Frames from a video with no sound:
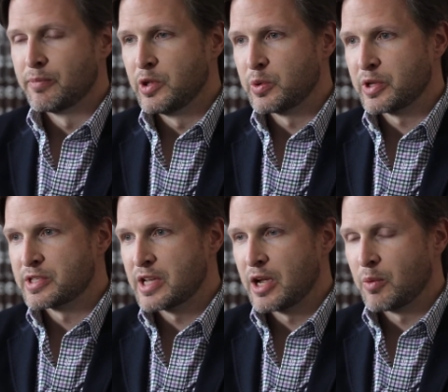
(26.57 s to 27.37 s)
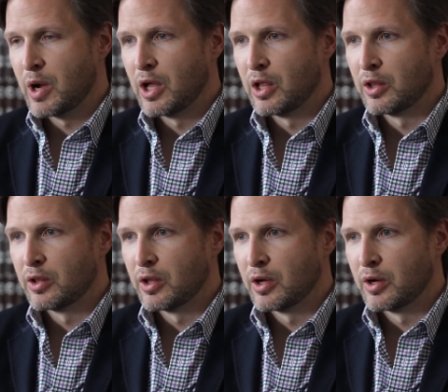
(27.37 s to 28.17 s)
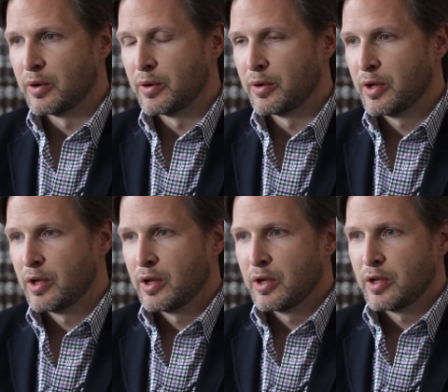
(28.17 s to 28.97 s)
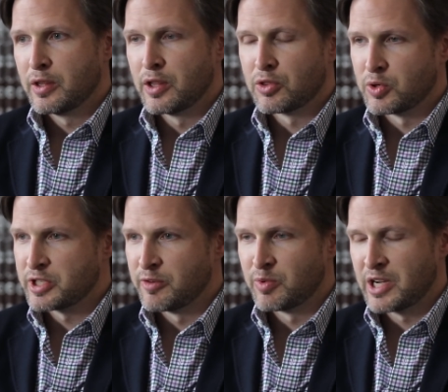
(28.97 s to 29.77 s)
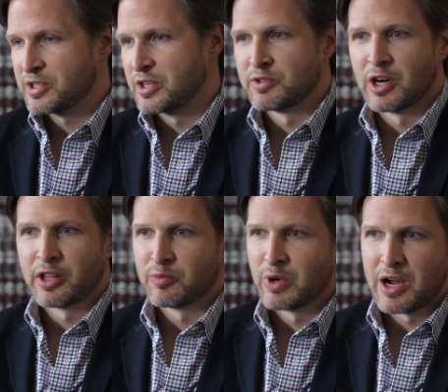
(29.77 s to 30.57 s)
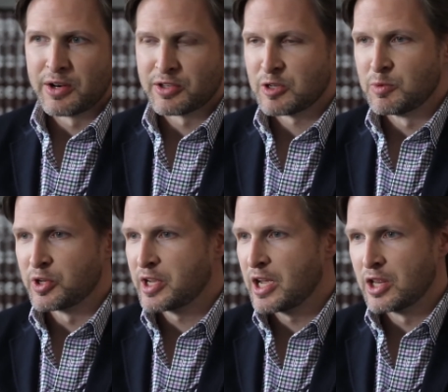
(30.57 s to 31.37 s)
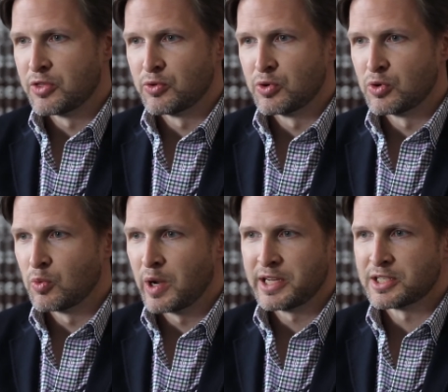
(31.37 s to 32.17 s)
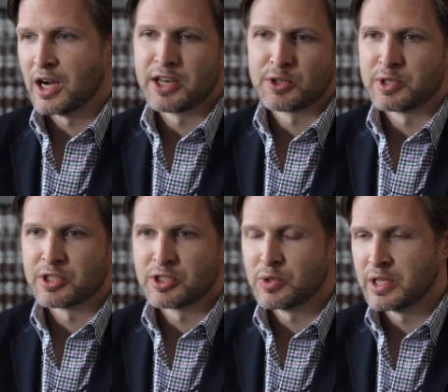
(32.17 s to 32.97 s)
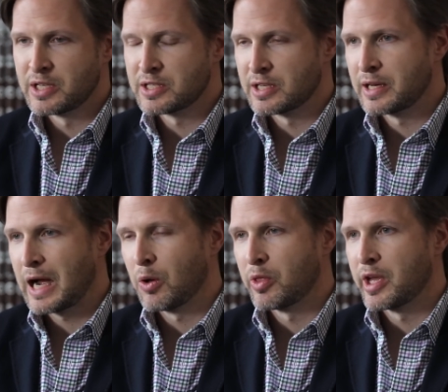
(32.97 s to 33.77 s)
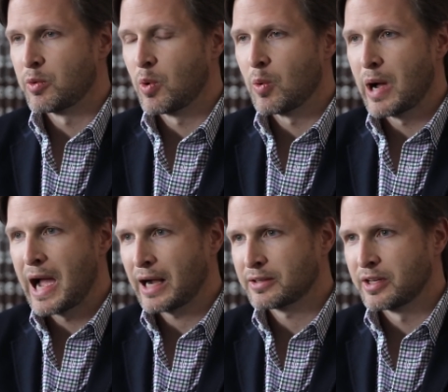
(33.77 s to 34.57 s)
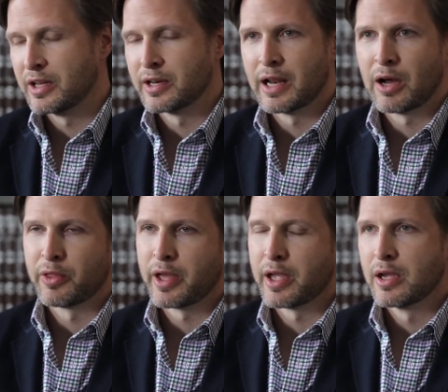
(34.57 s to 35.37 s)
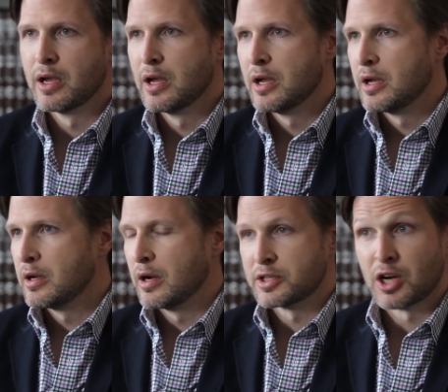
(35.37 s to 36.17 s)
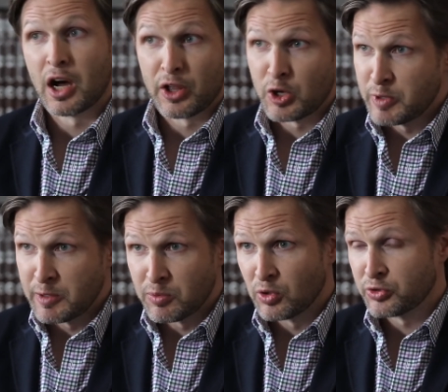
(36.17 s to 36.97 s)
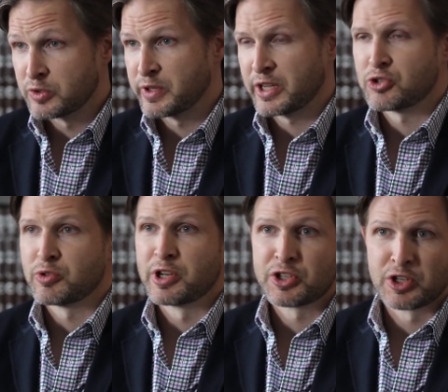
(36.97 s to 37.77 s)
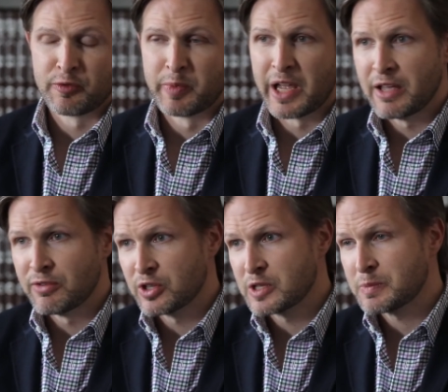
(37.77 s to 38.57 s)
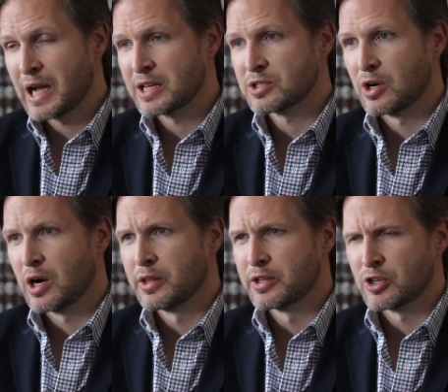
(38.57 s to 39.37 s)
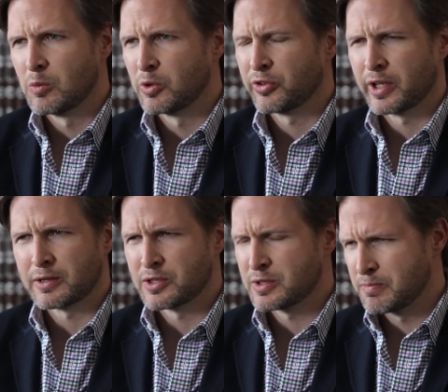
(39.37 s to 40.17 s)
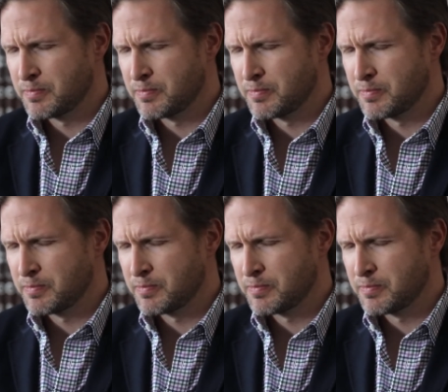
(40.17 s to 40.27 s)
you could say, well, the authoritative precedent of Jonathan Brown is communicated through what he taught to his students and how they acted and how they taught other people. So it's like a tradition of behavior that's passed on, that's almost like just